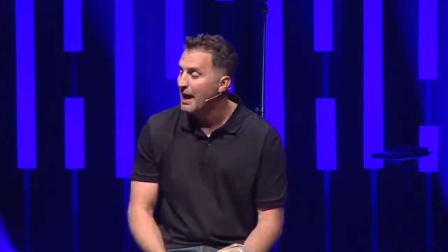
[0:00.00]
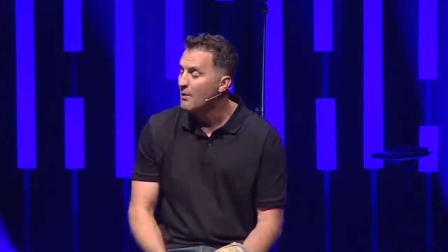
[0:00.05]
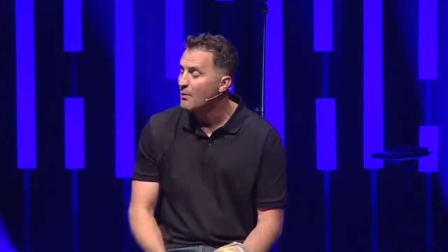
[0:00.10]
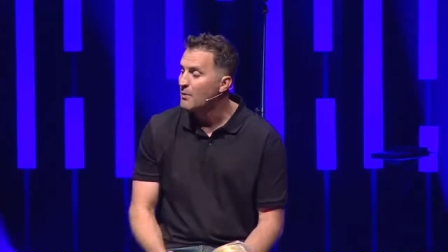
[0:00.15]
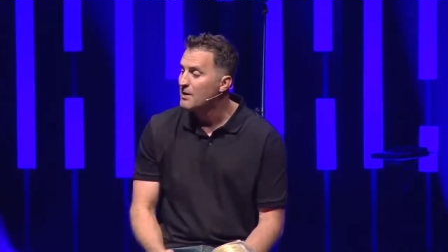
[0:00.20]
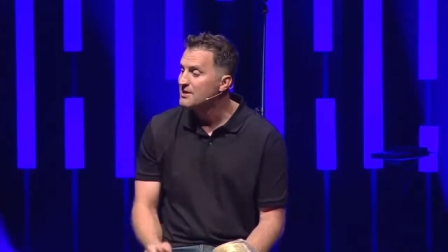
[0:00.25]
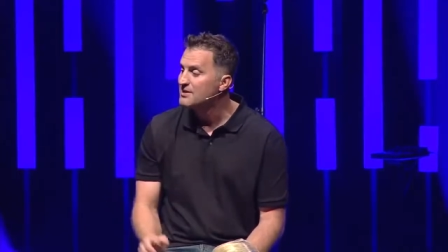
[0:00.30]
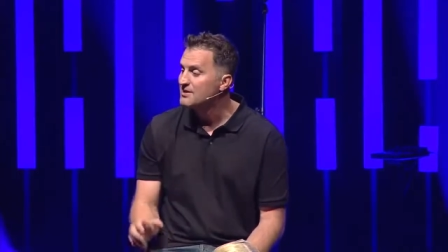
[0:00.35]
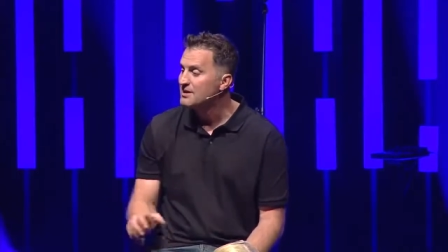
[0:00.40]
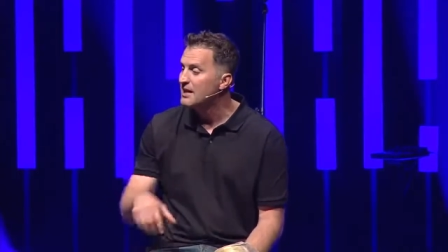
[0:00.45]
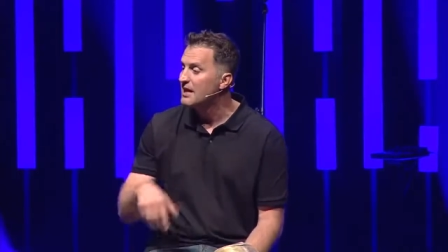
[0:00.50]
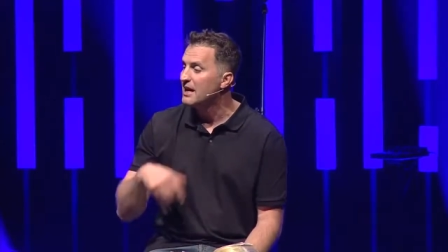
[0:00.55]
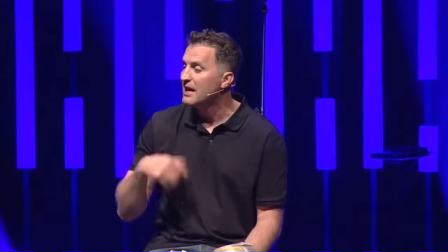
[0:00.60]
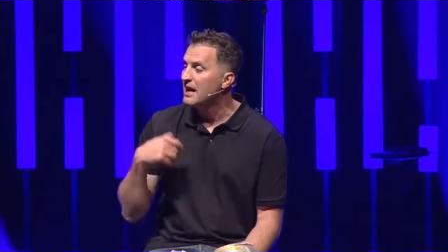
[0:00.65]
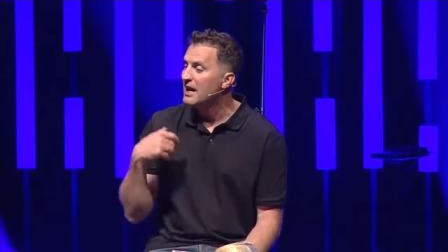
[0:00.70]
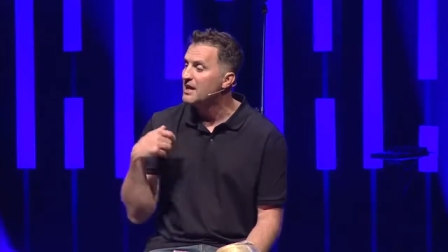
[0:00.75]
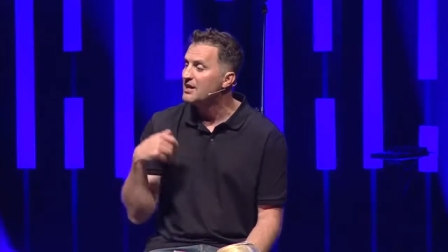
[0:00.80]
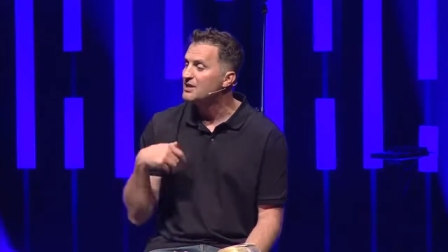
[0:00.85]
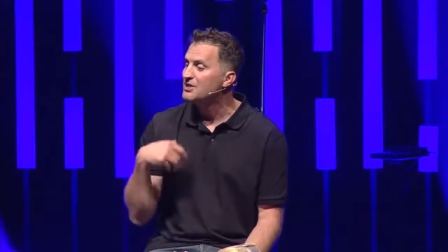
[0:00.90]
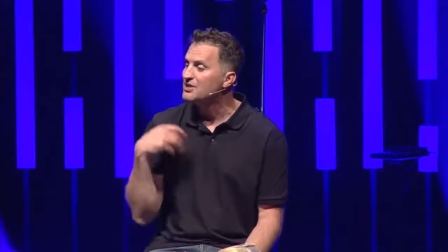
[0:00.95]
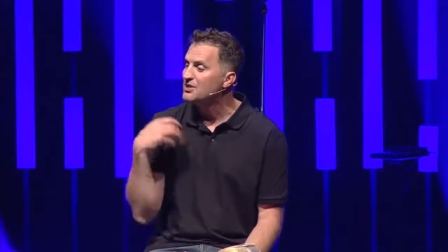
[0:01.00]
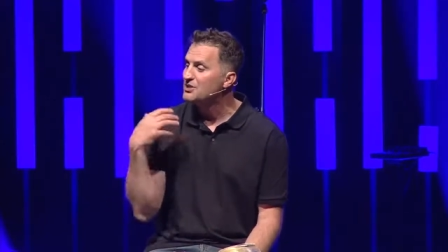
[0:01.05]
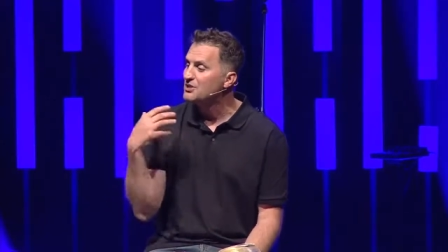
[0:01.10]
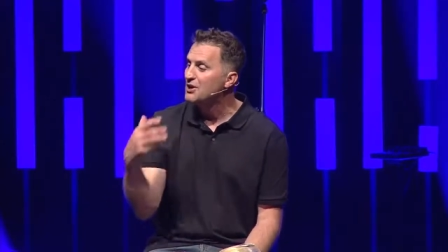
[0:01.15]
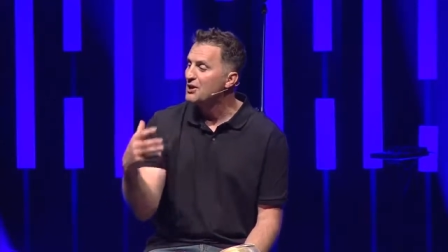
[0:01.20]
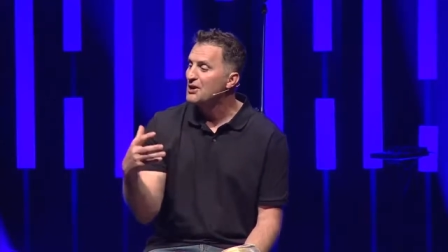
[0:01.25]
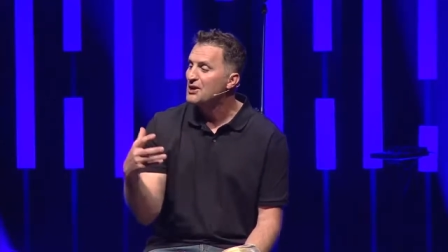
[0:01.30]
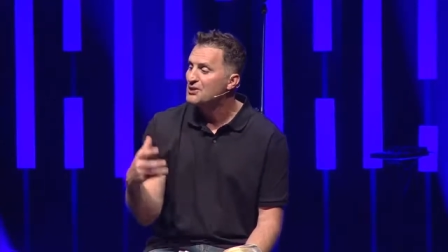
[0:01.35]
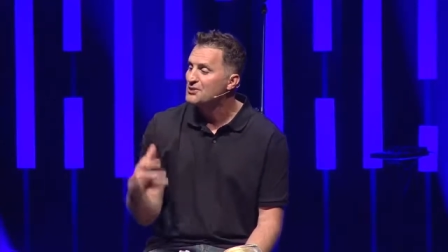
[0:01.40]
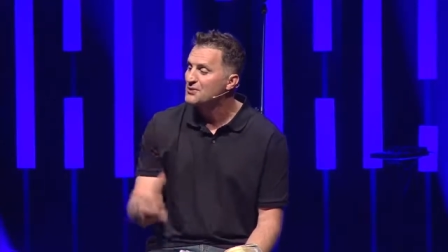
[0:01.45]
And we see a
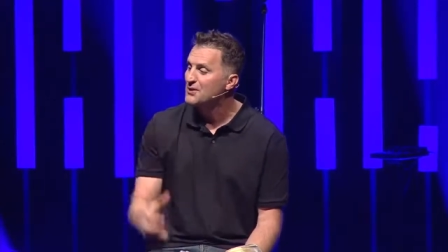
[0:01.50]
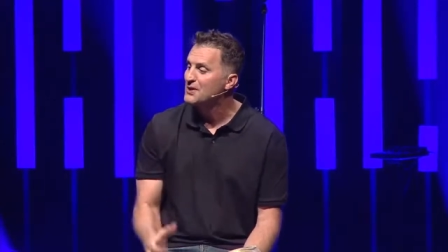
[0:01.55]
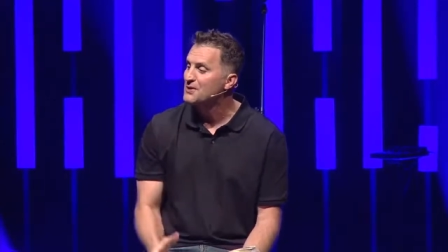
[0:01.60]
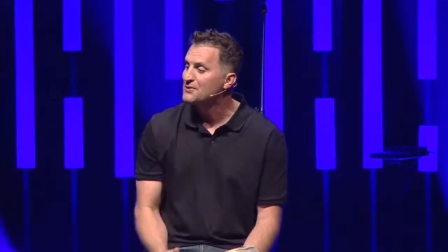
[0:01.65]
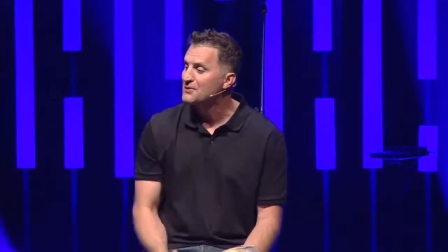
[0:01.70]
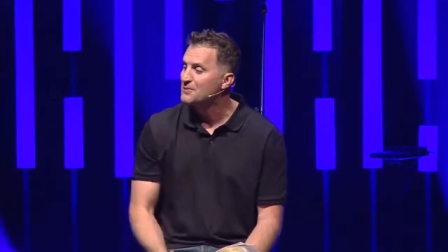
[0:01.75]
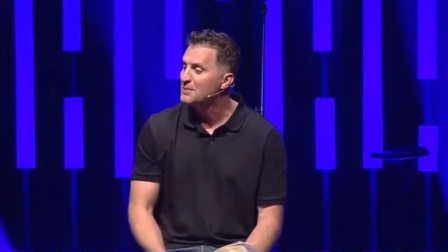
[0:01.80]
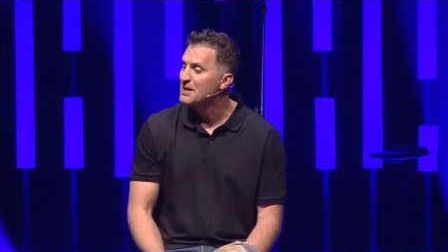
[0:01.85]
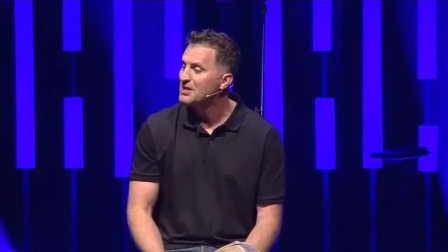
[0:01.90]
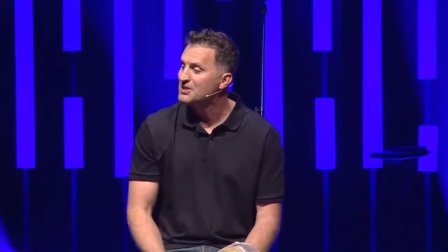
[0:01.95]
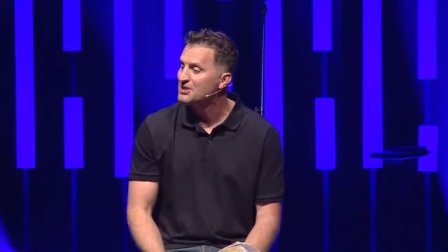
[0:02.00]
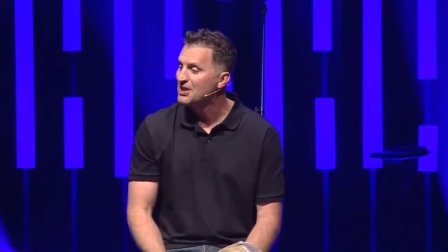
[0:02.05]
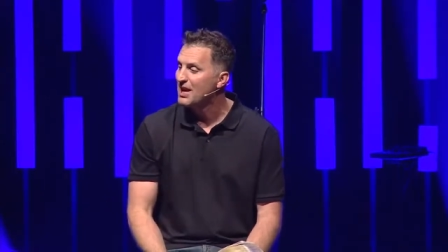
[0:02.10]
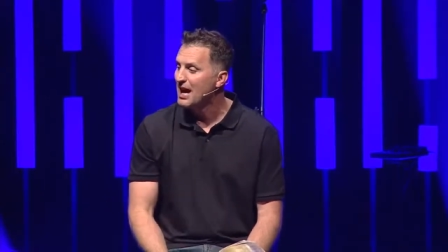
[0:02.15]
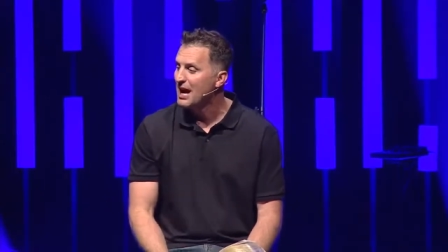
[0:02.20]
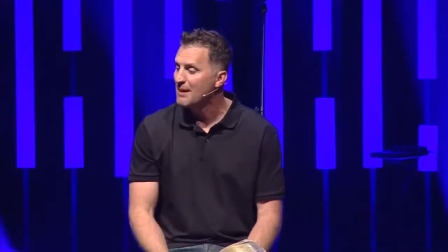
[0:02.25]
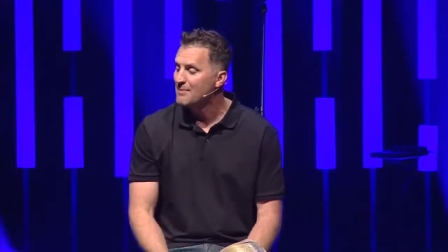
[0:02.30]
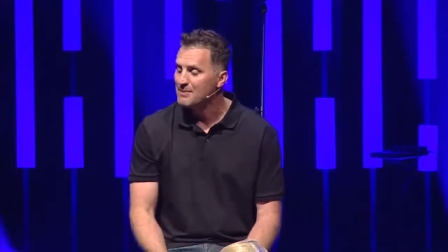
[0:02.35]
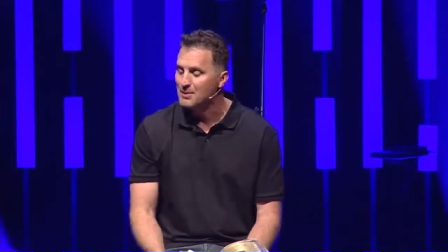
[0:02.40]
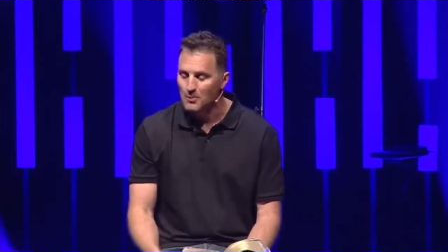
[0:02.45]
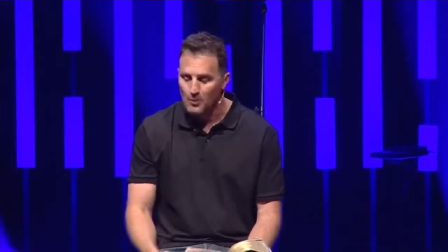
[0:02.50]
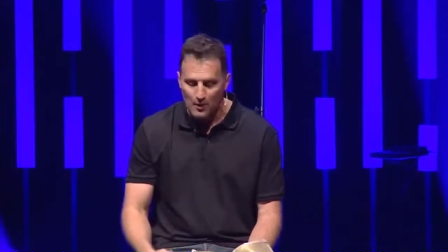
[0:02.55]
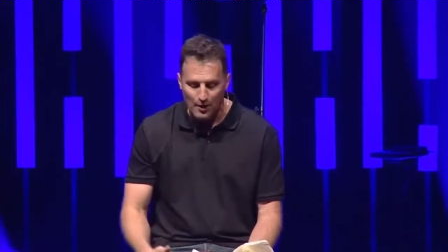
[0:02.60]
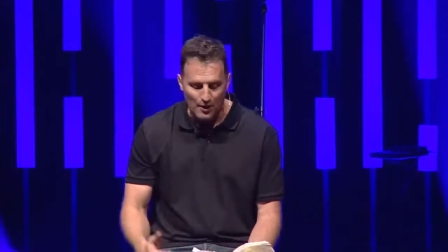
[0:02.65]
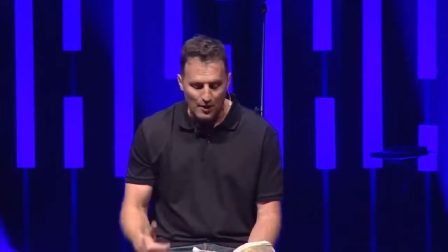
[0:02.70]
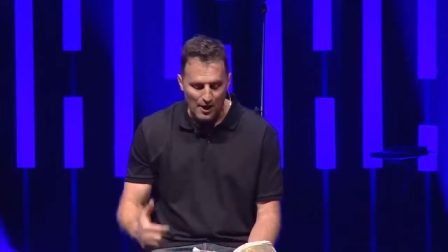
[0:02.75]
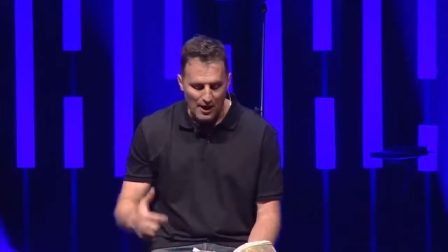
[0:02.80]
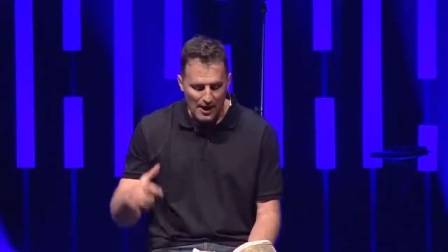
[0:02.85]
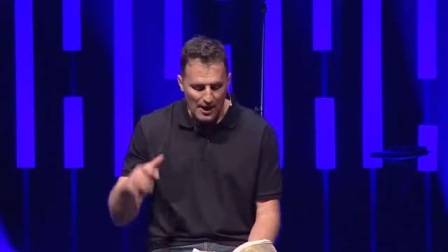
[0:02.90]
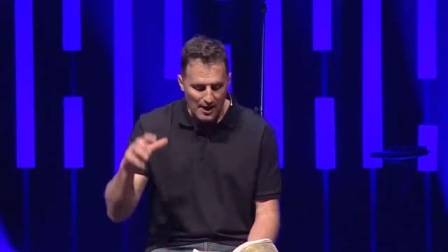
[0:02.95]
stunning transformation happen
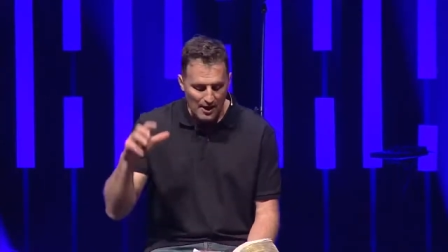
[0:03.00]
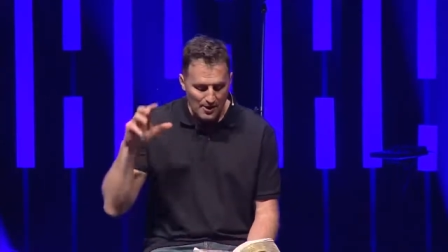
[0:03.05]
where